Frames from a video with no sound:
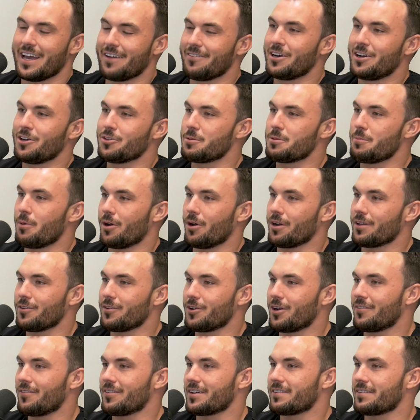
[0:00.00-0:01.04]
You can't have a healthy body if
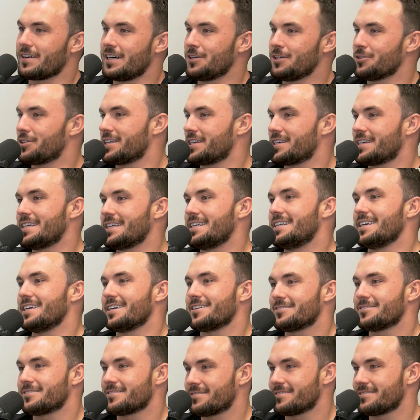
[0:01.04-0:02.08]
you don't have a healthy kidney.